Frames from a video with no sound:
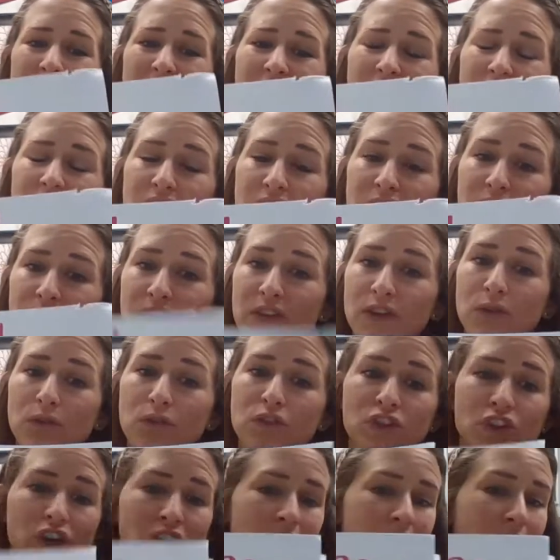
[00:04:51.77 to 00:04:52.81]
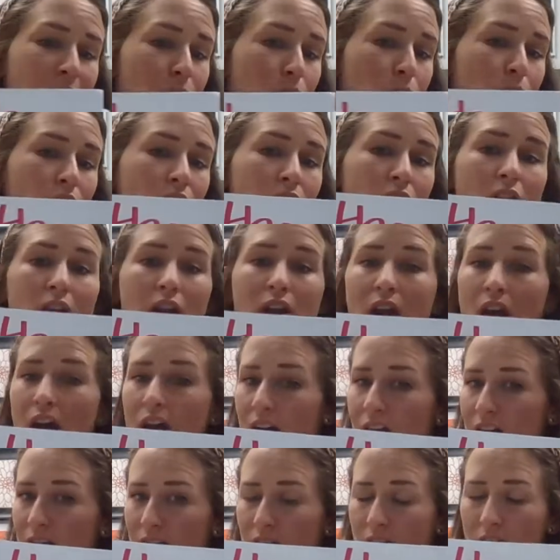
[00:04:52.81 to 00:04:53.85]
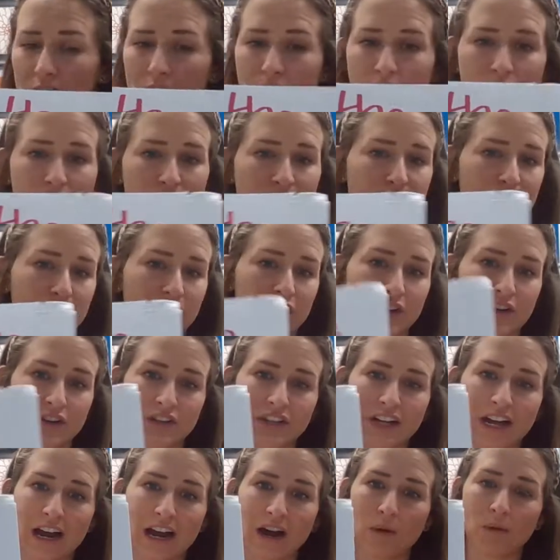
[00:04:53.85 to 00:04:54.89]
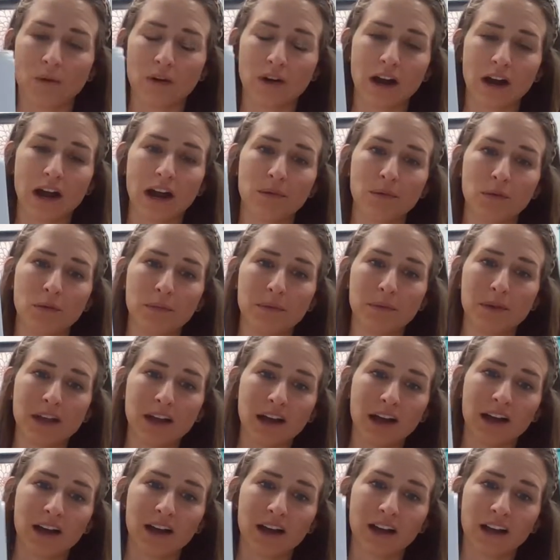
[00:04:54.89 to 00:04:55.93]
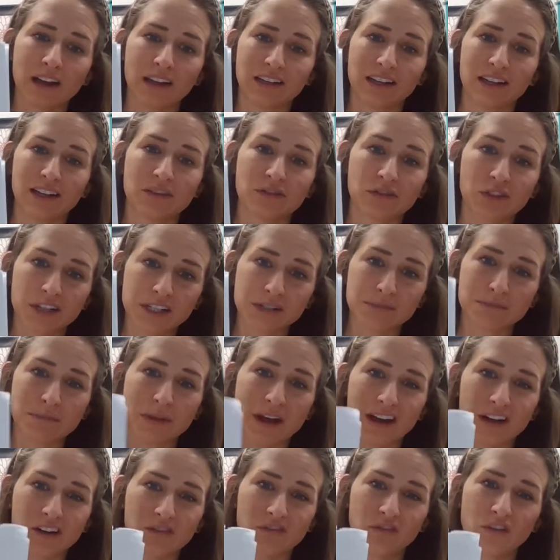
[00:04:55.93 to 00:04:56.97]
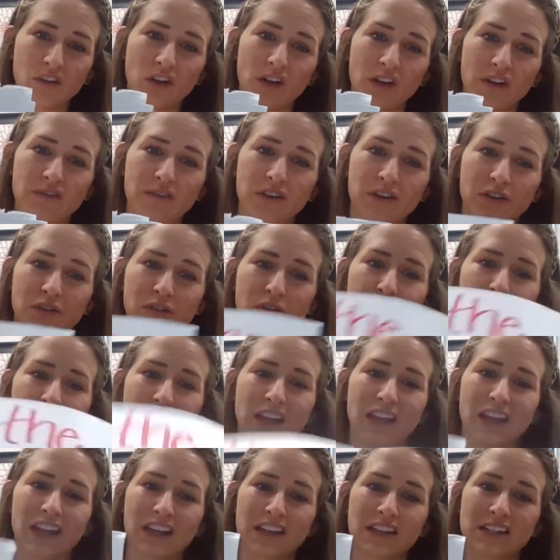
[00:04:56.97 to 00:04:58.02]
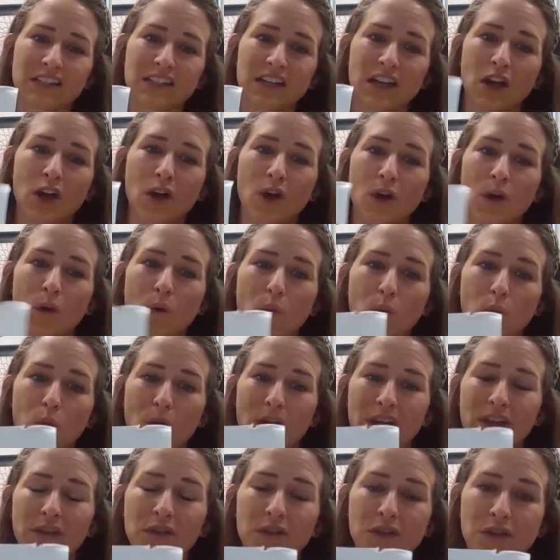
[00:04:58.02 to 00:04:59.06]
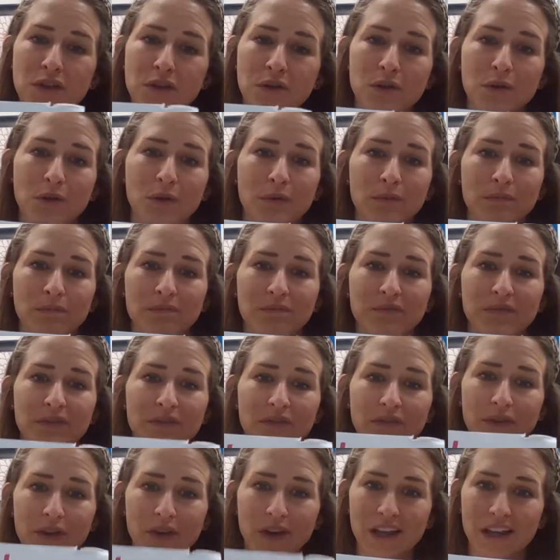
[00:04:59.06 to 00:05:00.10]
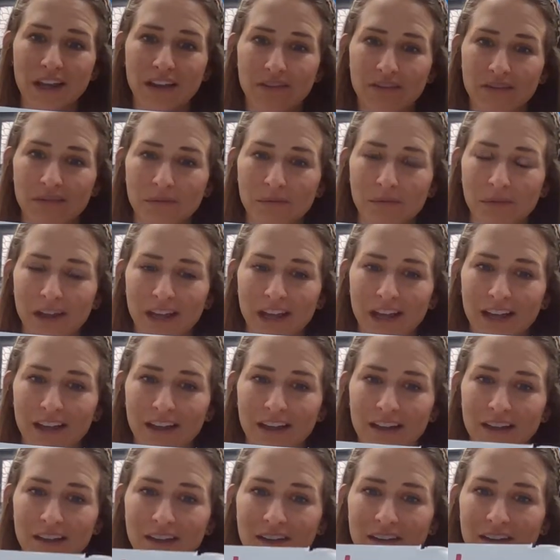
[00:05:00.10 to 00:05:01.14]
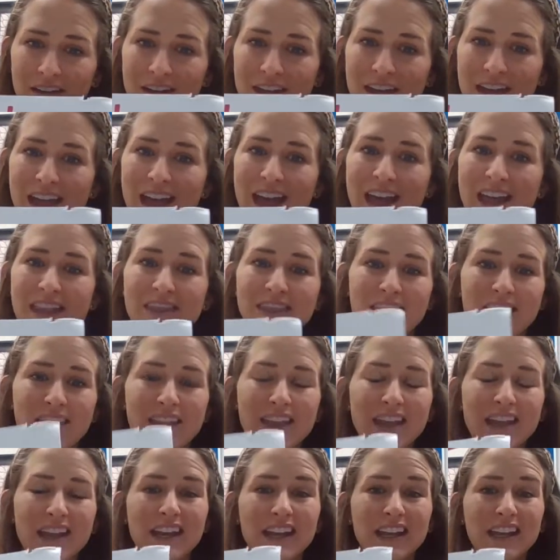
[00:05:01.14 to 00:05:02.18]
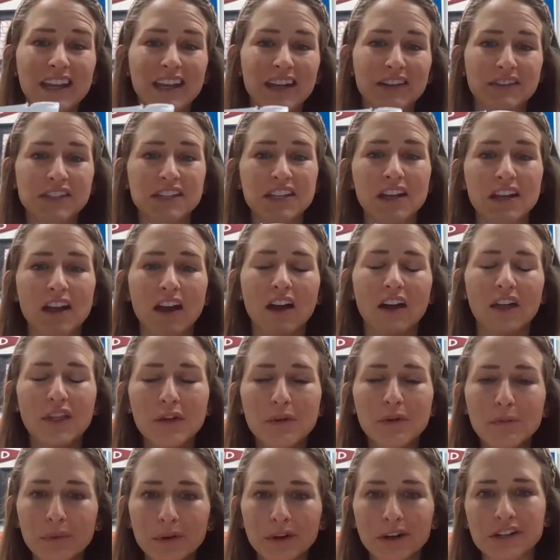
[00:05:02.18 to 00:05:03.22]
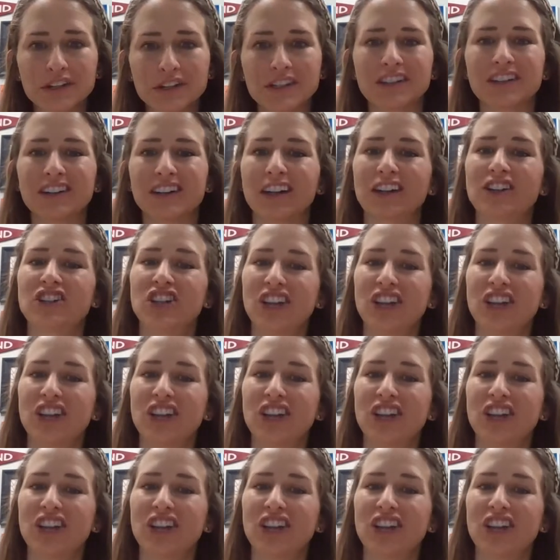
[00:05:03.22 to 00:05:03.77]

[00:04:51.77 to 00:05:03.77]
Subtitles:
In the future, I will not knock over your tower. I will be kind and respectful of your things. Will you forgive me? And then it gives the other person the